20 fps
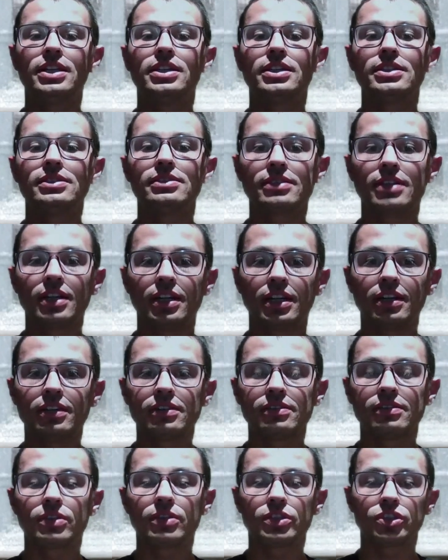studies
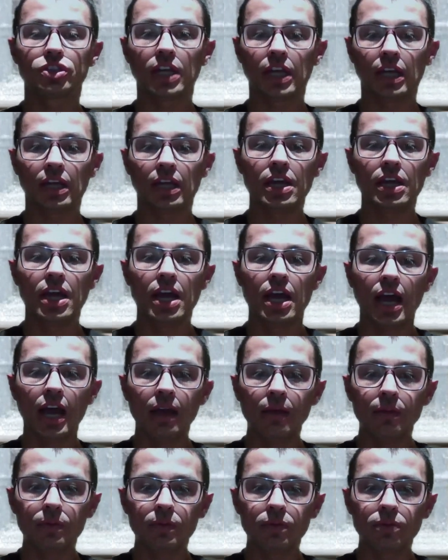for today. I
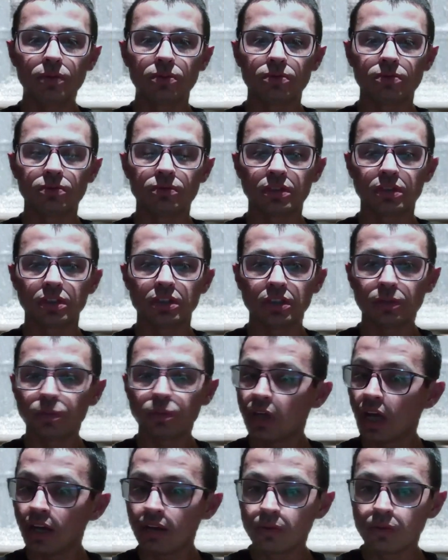
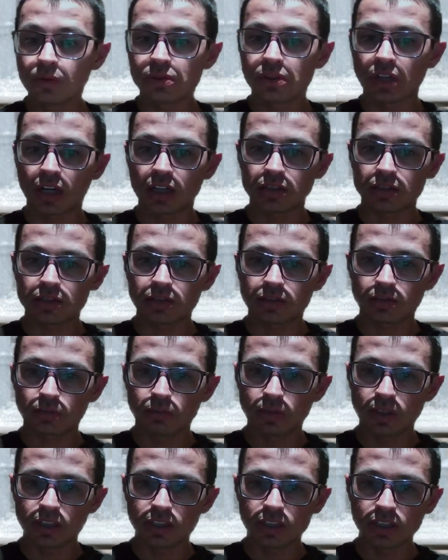will start
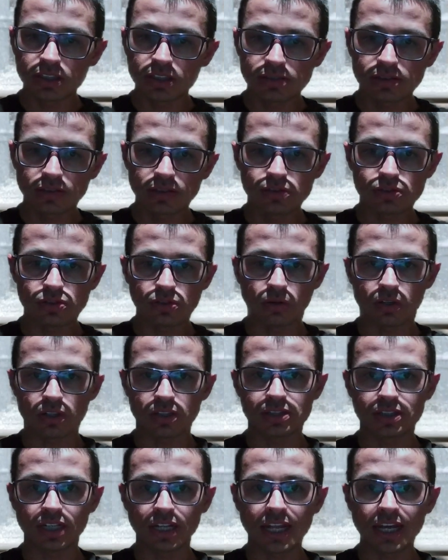with these stories.
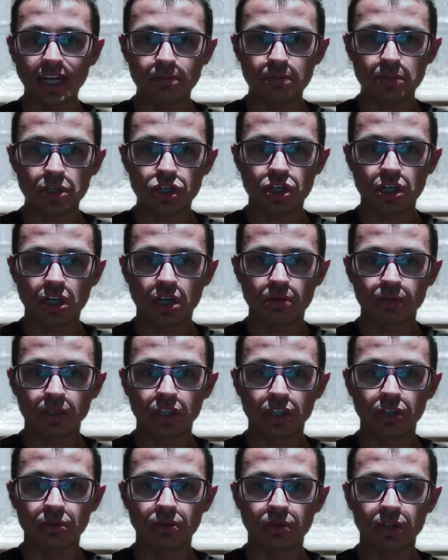Let me share with
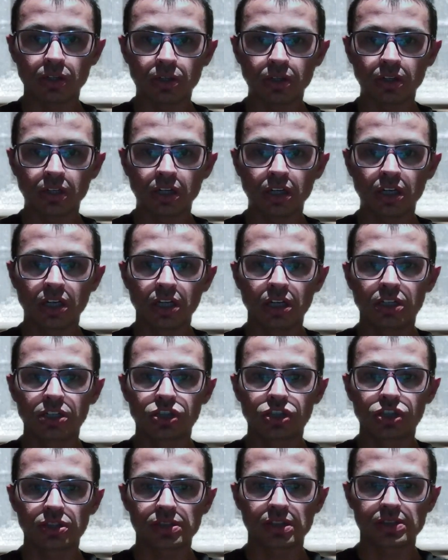you here
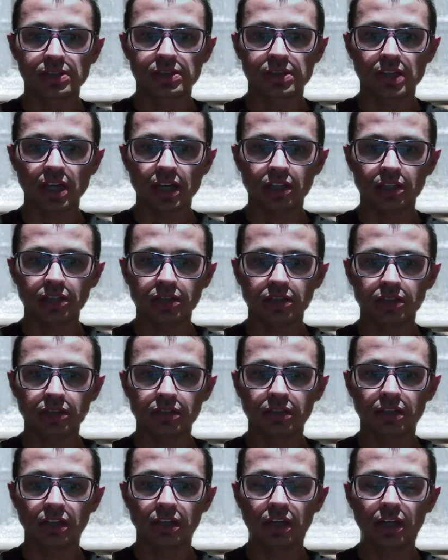just a second.
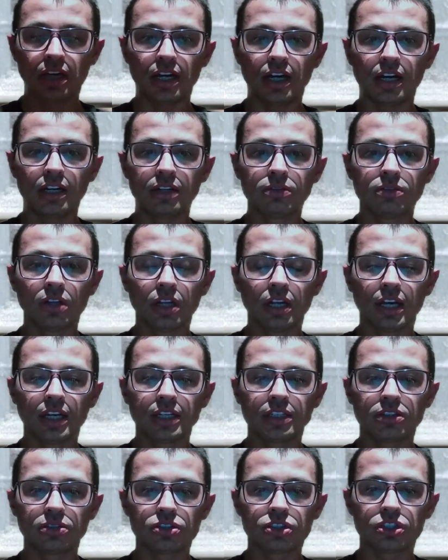I would like
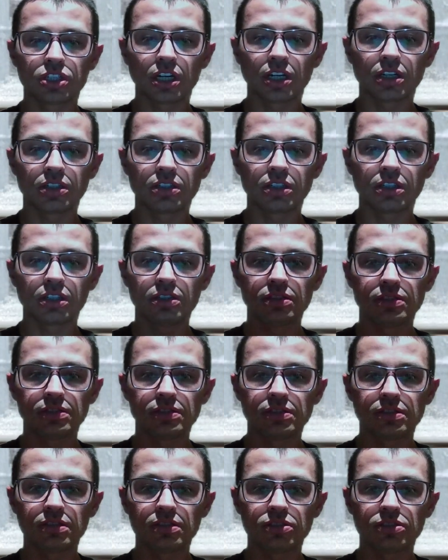to share these
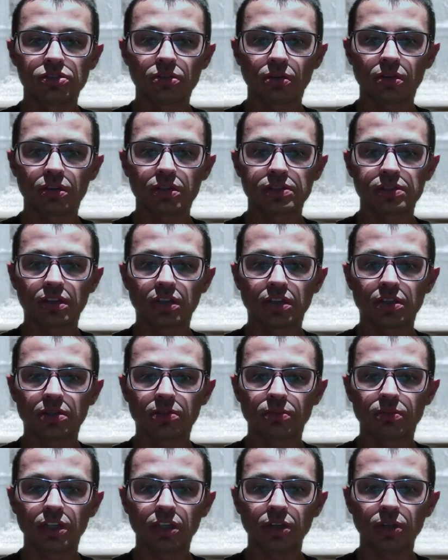stories here
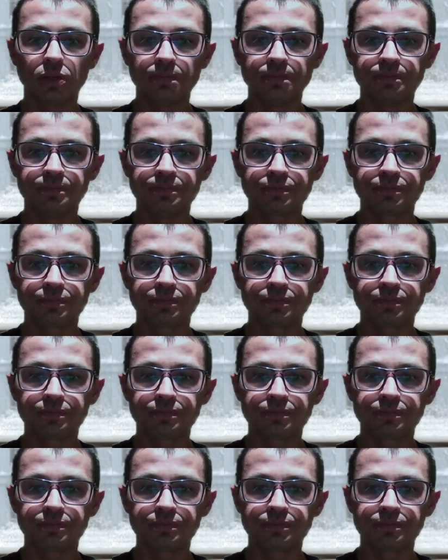with you.